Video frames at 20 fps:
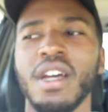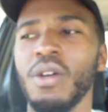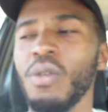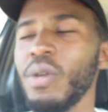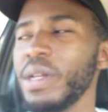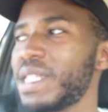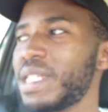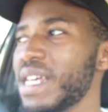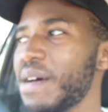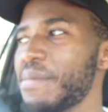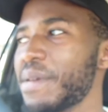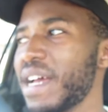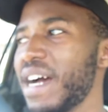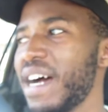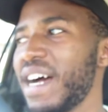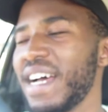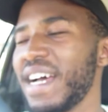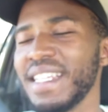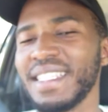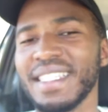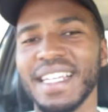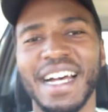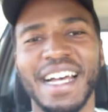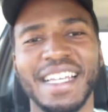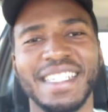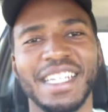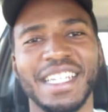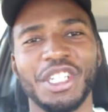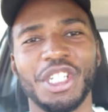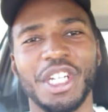What's up, guys?
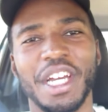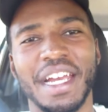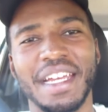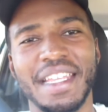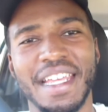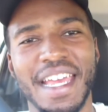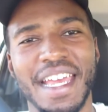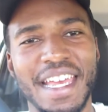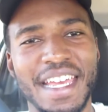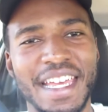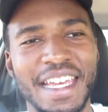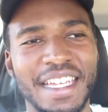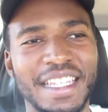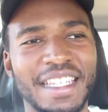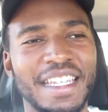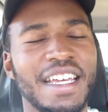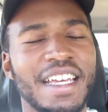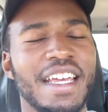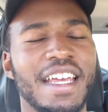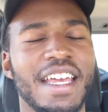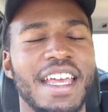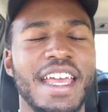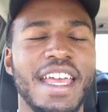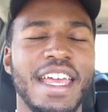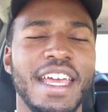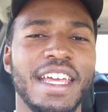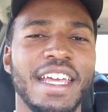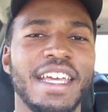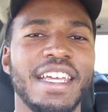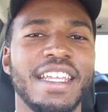Isaac Chicken in,
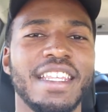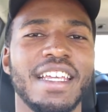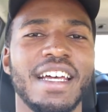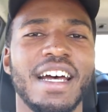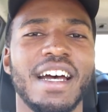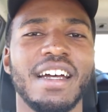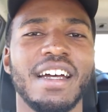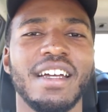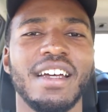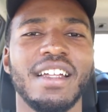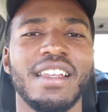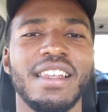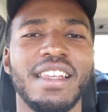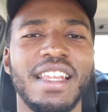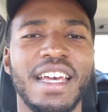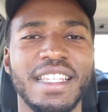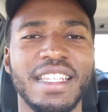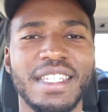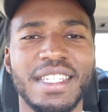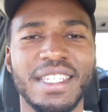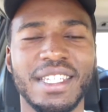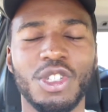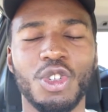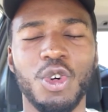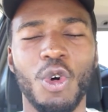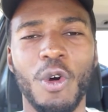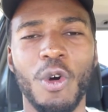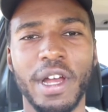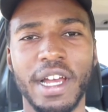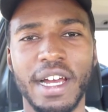and let's
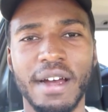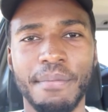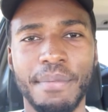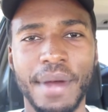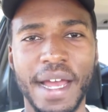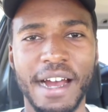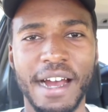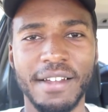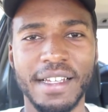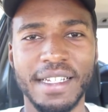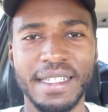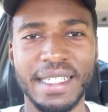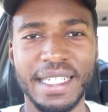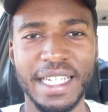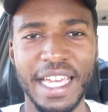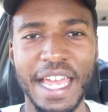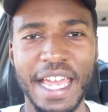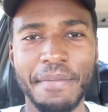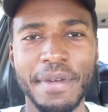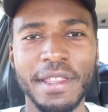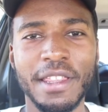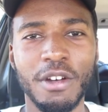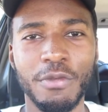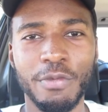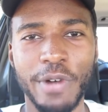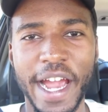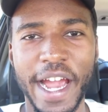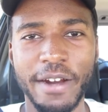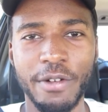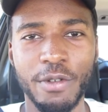talk about escaping the
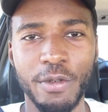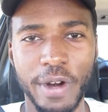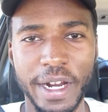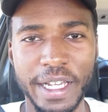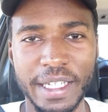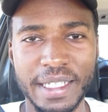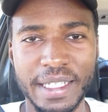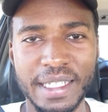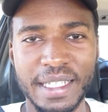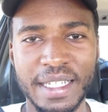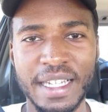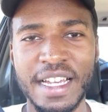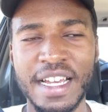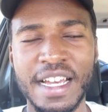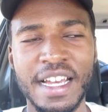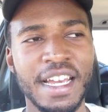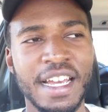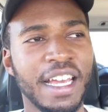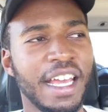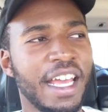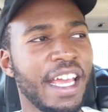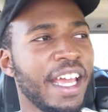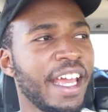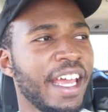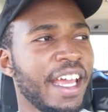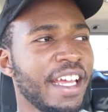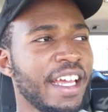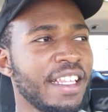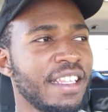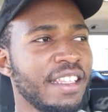rat race.
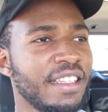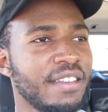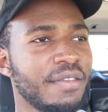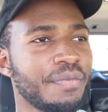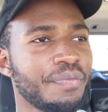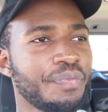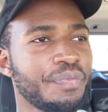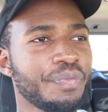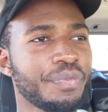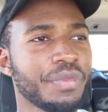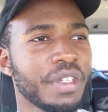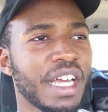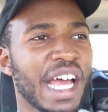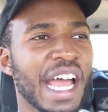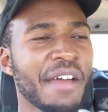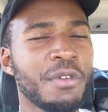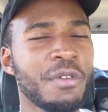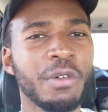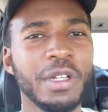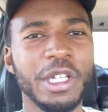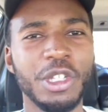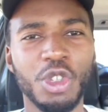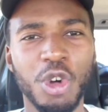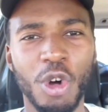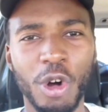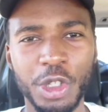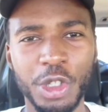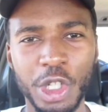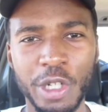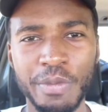And I haven't really
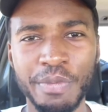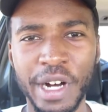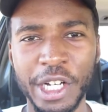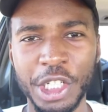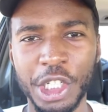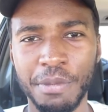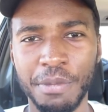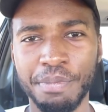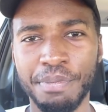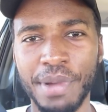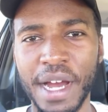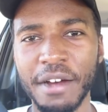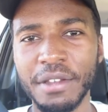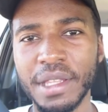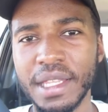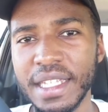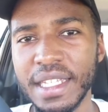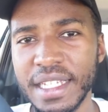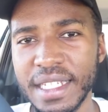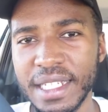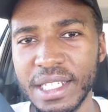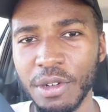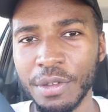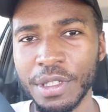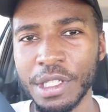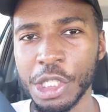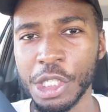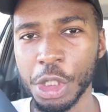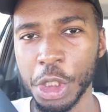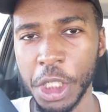talked too much about this on
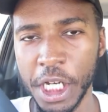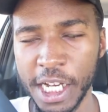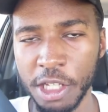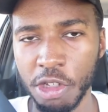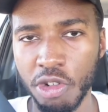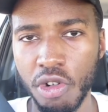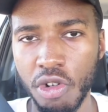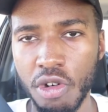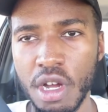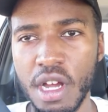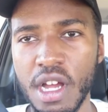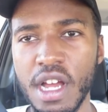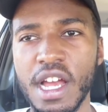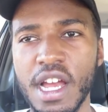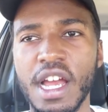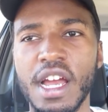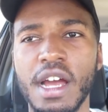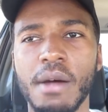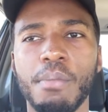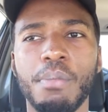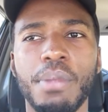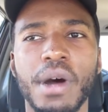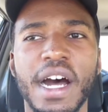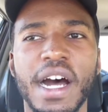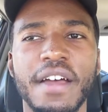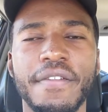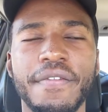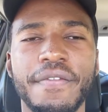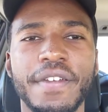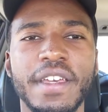this channel, but
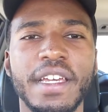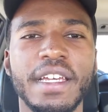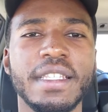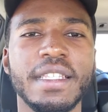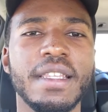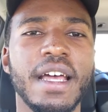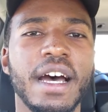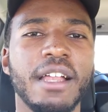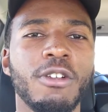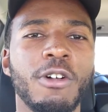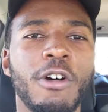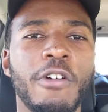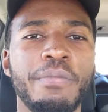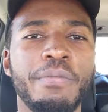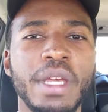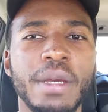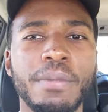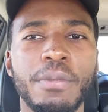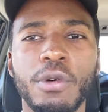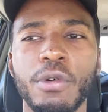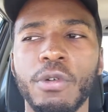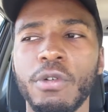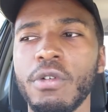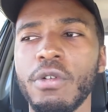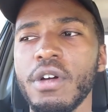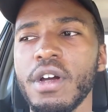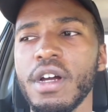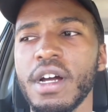I figured a lot of people